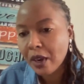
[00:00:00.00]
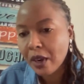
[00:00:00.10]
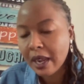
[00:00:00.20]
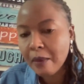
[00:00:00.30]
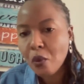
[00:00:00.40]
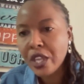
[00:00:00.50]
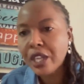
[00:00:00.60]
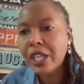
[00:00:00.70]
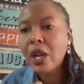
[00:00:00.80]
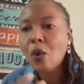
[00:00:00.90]
program,
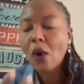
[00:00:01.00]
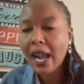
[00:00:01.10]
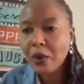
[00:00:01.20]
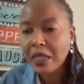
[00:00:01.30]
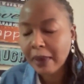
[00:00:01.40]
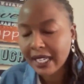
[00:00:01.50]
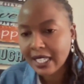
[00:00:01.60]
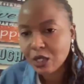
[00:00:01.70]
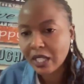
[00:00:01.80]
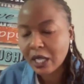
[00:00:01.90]
we work with partners
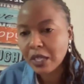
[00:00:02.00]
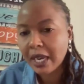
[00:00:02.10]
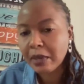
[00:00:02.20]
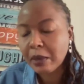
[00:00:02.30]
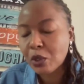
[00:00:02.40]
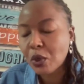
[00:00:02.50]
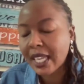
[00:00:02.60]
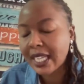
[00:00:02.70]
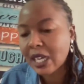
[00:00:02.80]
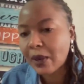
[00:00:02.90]
so that we can be able to
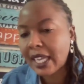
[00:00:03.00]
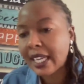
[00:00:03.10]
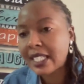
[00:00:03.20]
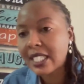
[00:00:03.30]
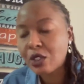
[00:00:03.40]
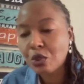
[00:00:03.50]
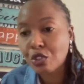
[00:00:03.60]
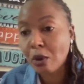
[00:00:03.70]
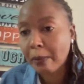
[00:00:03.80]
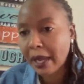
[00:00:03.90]
get our learners into
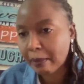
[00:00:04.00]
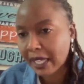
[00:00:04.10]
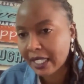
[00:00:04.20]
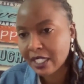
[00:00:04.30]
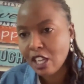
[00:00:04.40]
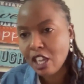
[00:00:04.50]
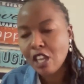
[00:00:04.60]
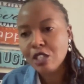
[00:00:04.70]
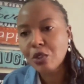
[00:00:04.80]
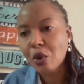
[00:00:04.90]
job pipelines.
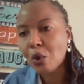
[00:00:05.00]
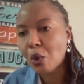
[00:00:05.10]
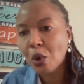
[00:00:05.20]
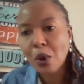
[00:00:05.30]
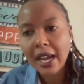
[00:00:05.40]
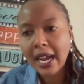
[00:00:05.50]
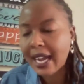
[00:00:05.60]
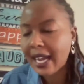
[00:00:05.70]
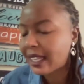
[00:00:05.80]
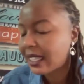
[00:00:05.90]
So
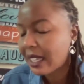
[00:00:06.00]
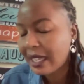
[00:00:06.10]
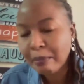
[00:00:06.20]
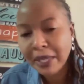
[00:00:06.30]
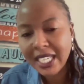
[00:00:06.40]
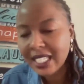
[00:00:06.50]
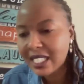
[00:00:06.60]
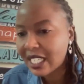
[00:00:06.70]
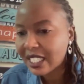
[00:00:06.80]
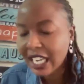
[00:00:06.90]
be it
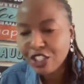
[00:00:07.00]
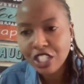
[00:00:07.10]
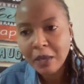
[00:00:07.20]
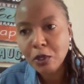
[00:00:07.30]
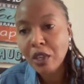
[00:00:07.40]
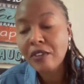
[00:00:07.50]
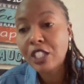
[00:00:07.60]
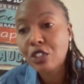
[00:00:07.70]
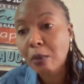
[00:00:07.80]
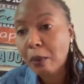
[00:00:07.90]
internships or even
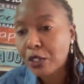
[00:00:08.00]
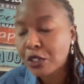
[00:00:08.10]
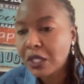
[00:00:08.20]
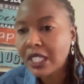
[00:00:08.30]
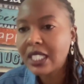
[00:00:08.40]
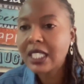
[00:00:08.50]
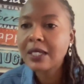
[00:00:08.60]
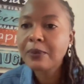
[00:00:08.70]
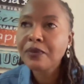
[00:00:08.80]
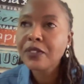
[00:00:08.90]
job
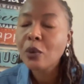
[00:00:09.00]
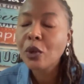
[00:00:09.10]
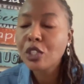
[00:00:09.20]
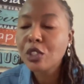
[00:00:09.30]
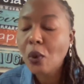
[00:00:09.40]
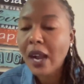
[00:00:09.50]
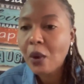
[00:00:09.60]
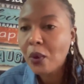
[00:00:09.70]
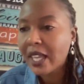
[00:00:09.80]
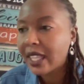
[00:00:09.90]
opportunities. We also
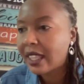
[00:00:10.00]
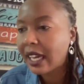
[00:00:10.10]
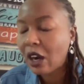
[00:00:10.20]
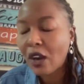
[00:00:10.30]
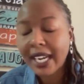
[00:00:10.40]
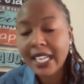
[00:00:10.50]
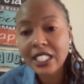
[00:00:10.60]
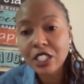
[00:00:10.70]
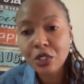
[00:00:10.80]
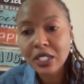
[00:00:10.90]
work with
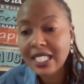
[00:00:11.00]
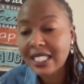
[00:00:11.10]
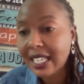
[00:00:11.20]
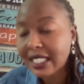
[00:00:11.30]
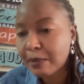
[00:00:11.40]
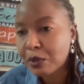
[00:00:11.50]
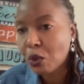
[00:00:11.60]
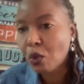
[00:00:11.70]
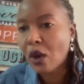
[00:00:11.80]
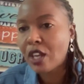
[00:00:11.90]
organizations and startups
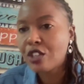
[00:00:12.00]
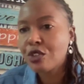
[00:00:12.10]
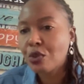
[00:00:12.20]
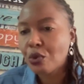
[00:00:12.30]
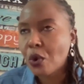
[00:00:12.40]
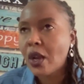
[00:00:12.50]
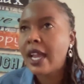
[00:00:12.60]
who want to